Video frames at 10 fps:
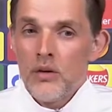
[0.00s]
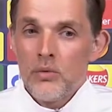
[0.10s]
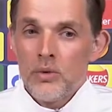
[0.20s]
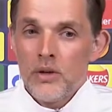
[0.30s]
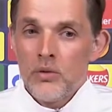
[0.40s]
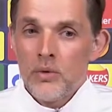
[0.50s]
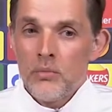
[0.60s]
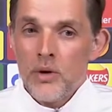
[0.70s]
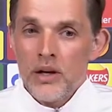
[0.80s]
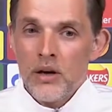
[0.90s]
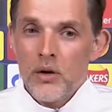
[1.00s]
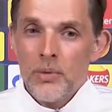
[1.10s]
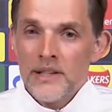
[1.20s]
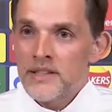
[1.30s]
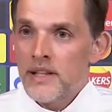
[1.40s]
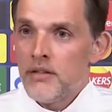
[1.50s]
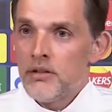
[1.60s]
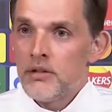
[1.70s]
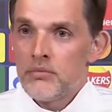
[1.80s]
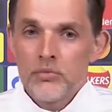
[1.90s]
bring our best
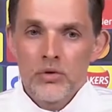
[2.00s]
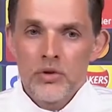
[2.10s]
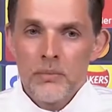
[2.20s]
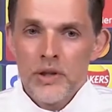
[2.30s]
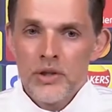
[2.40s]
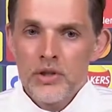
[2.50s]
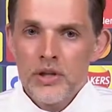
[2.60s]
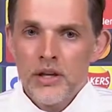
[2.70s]
level to the pitch,